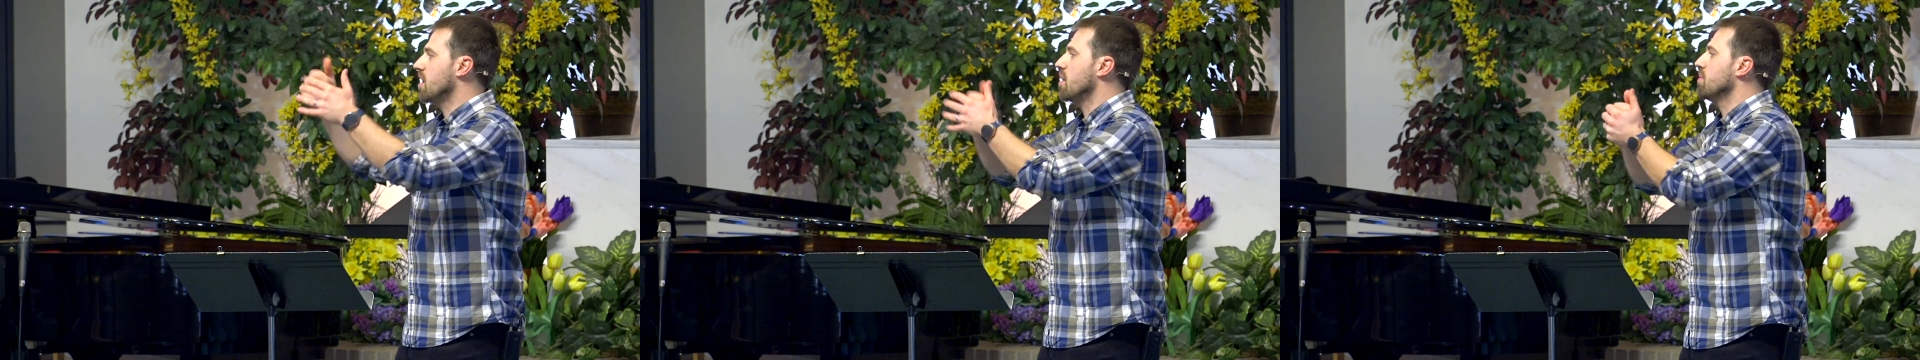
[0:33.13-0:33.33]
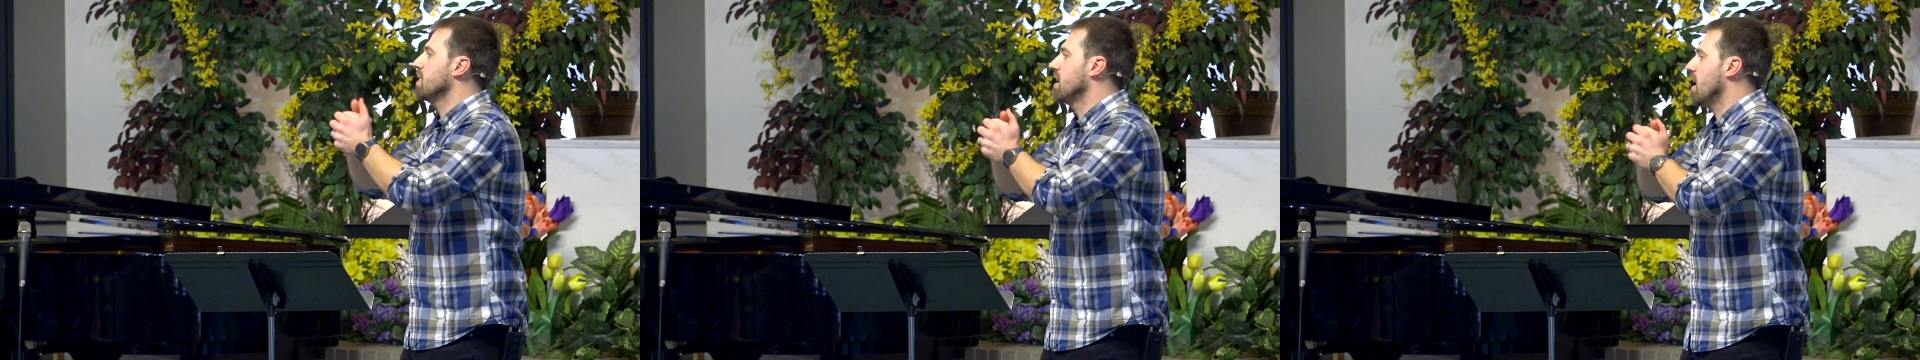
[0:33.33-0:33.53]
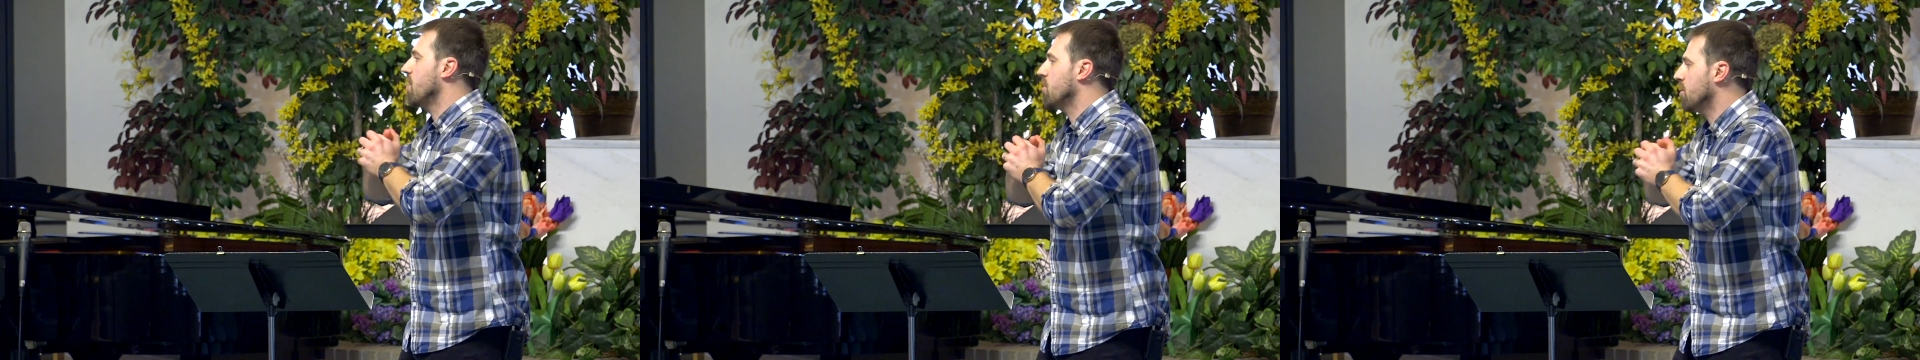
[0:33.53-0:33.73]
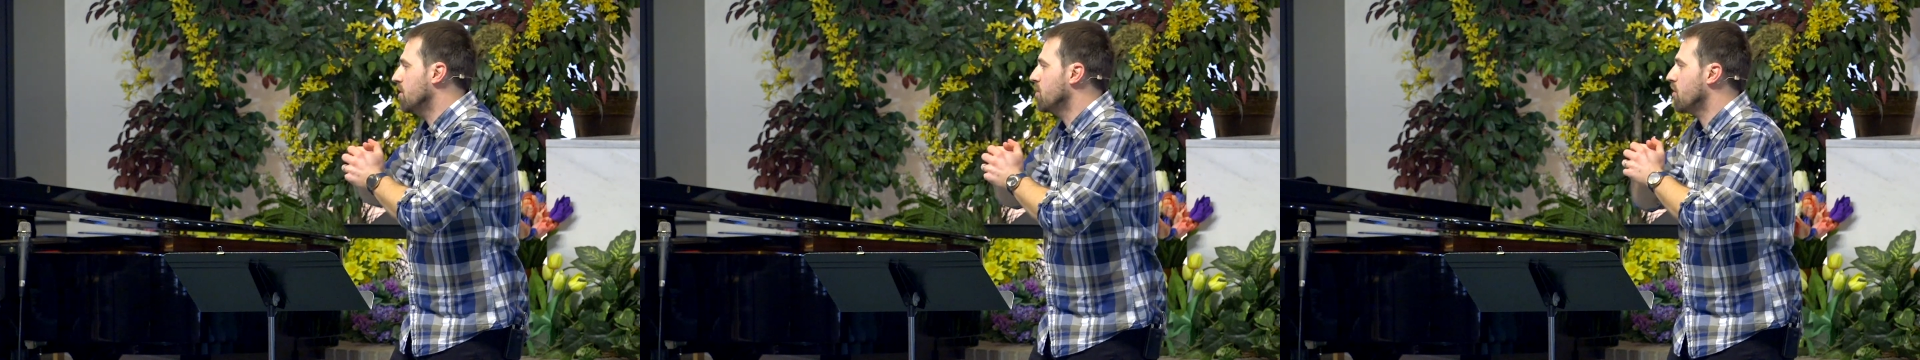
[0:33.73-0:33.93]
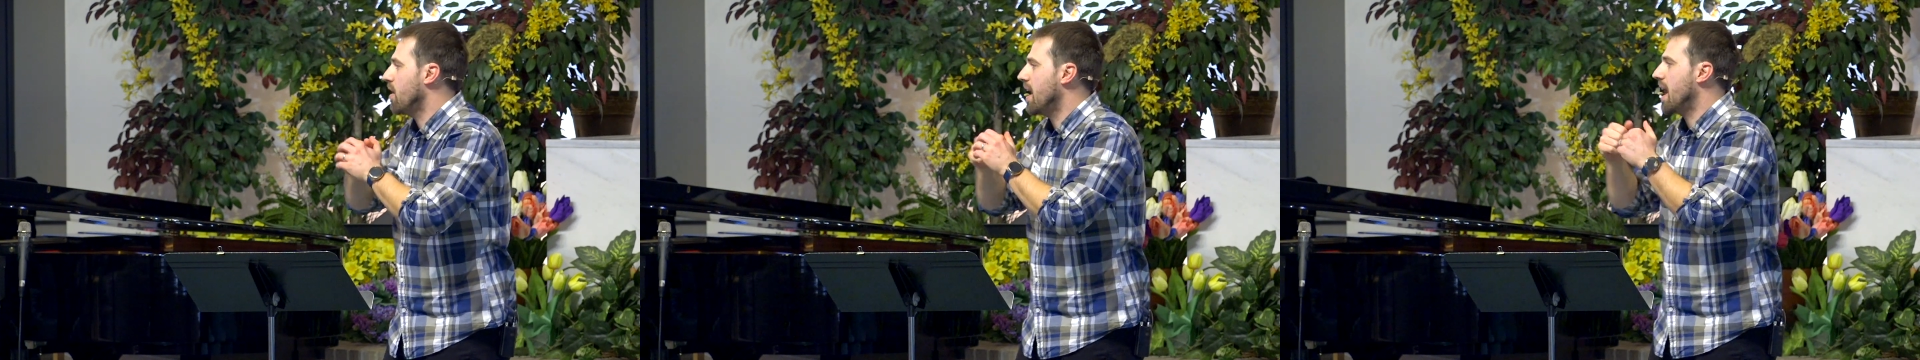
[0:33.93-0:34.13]
come together
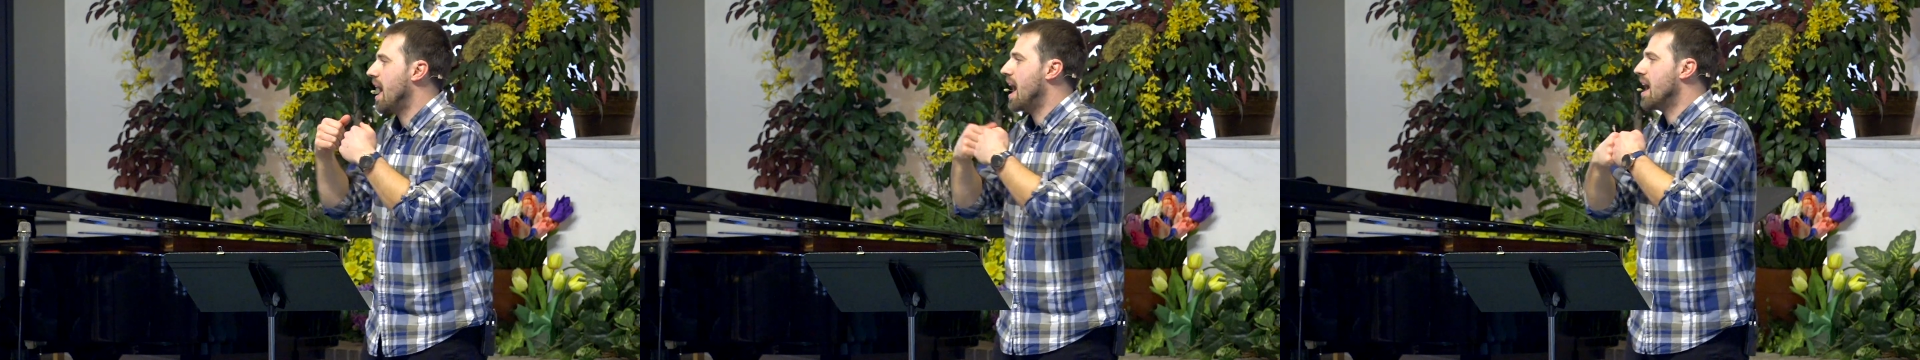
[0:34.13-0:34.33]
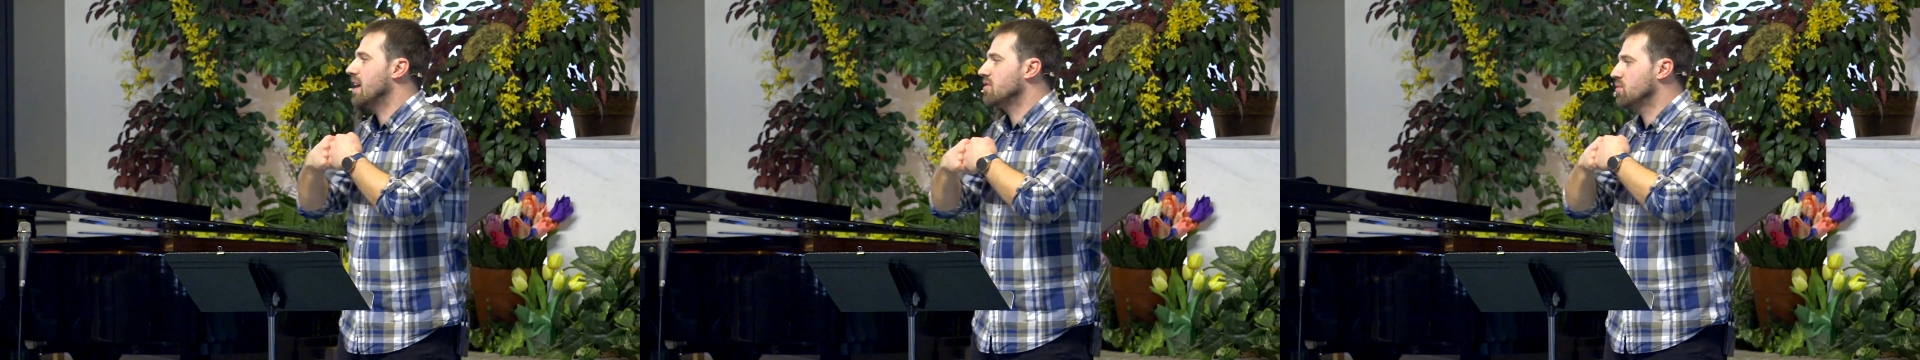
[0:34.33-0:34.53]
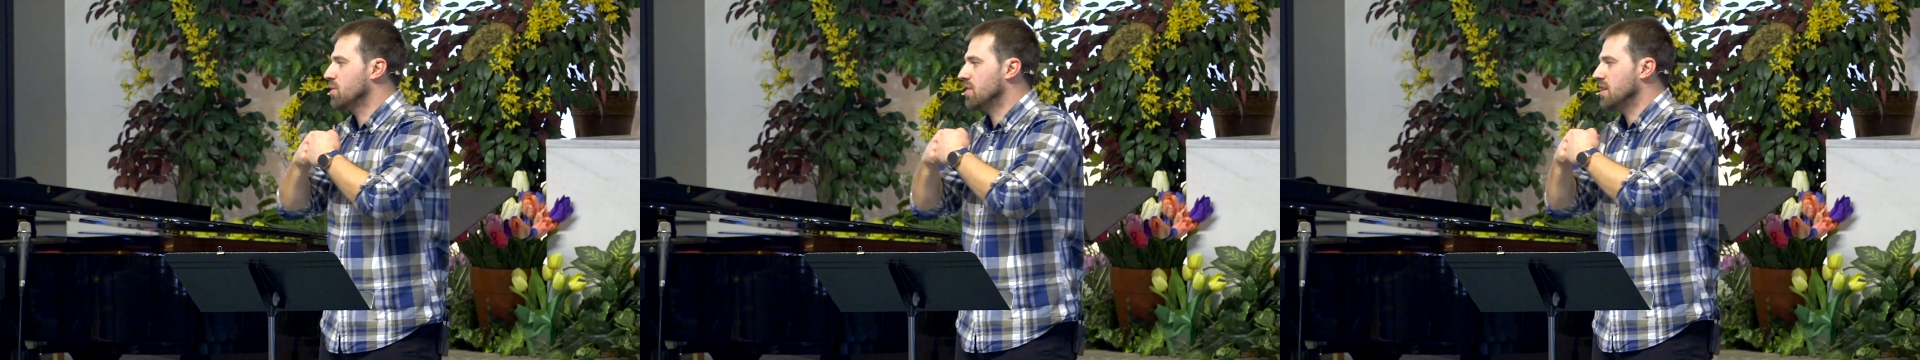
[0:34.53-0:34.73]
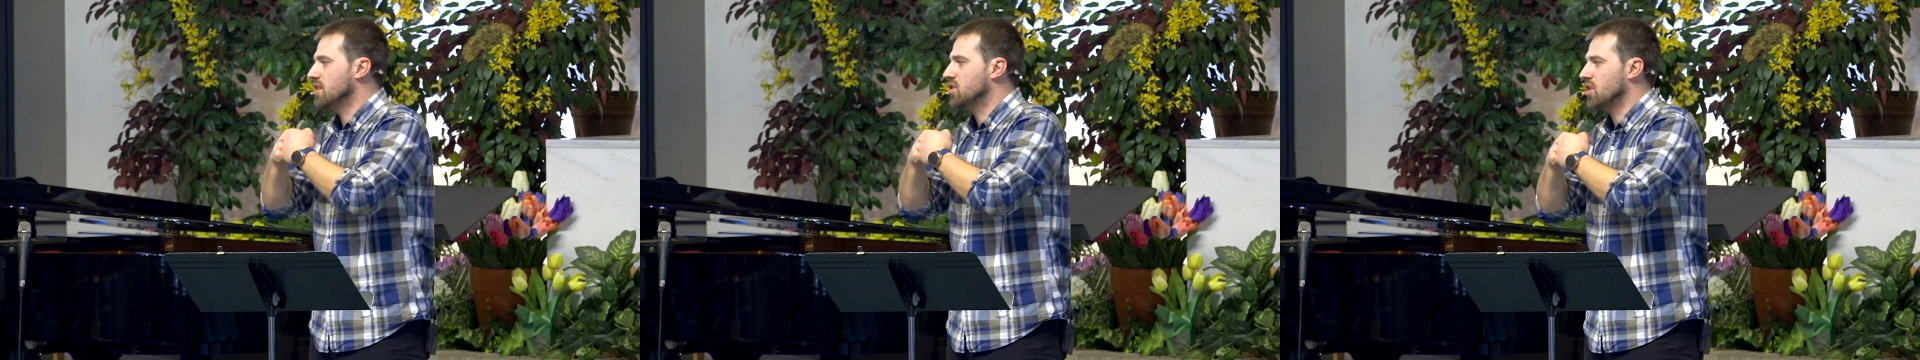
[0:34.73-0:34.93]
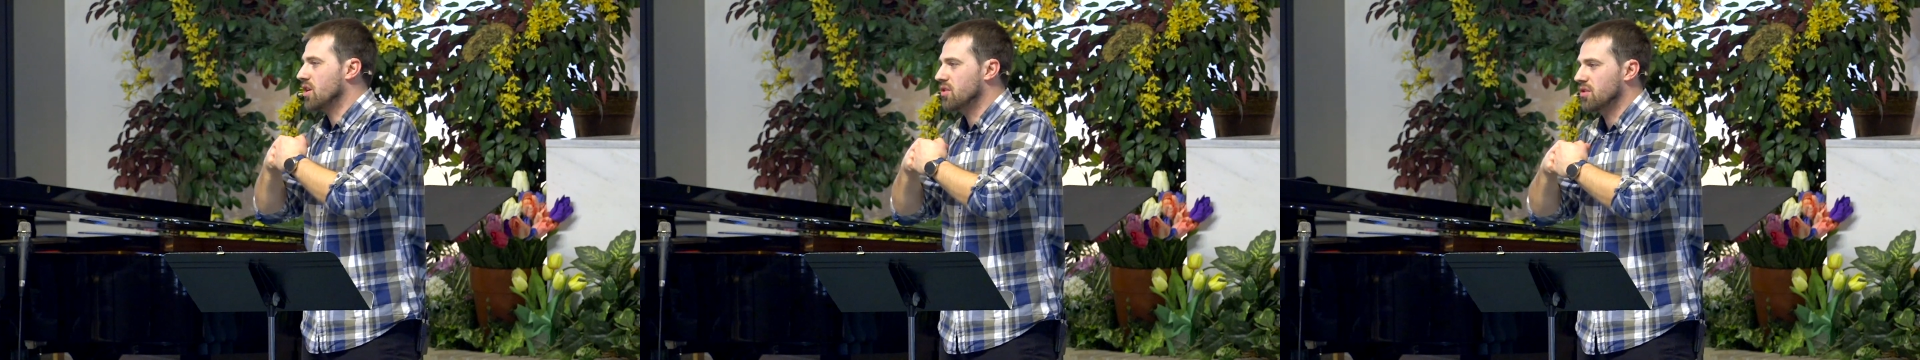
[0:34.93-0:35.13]
and they're at odds with
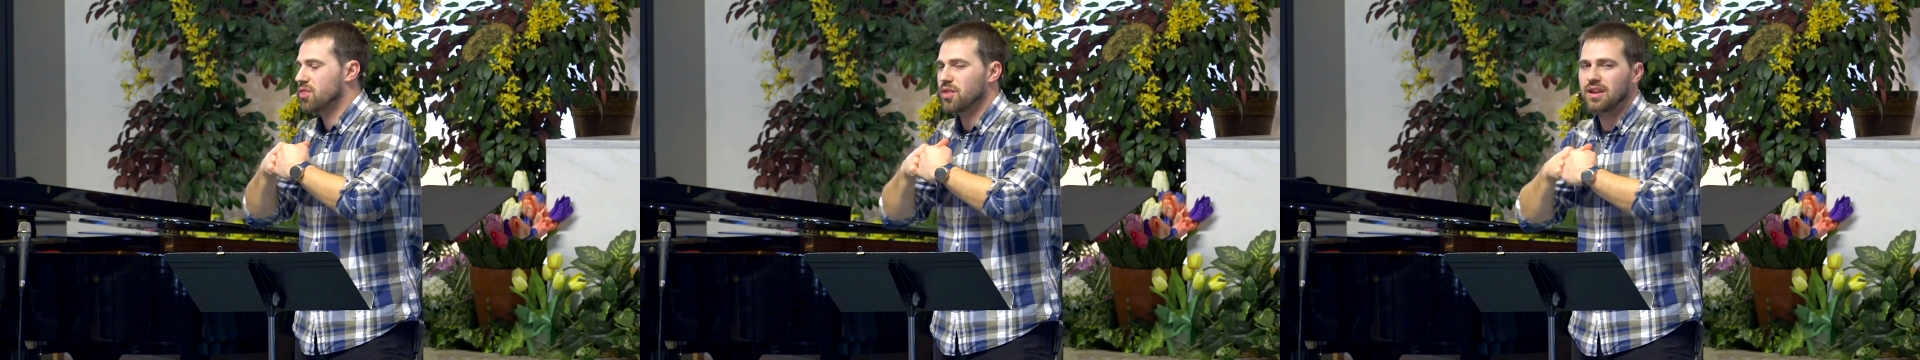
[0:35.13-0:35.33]
each other.